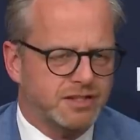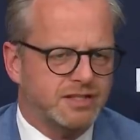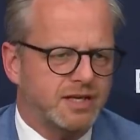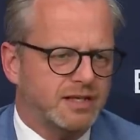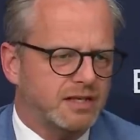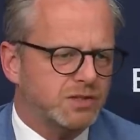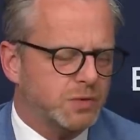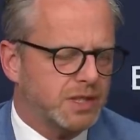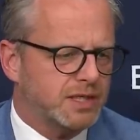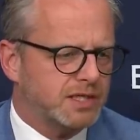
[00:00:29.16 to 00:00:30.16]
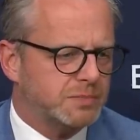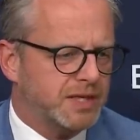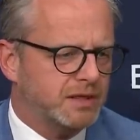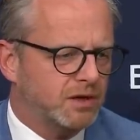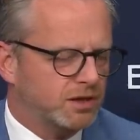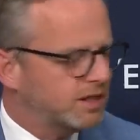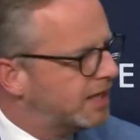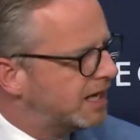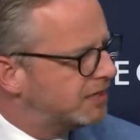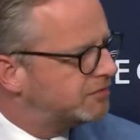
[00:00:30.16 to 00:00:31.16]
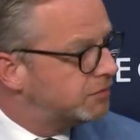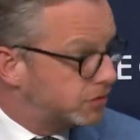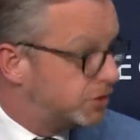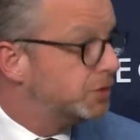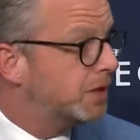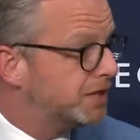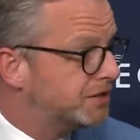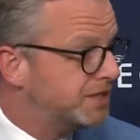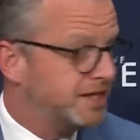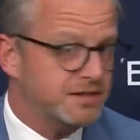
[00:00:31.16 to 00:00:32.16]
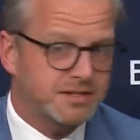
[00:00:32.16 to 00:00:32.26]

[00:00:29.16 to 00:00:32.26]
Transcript: been at war since the Napoleonic Wars, was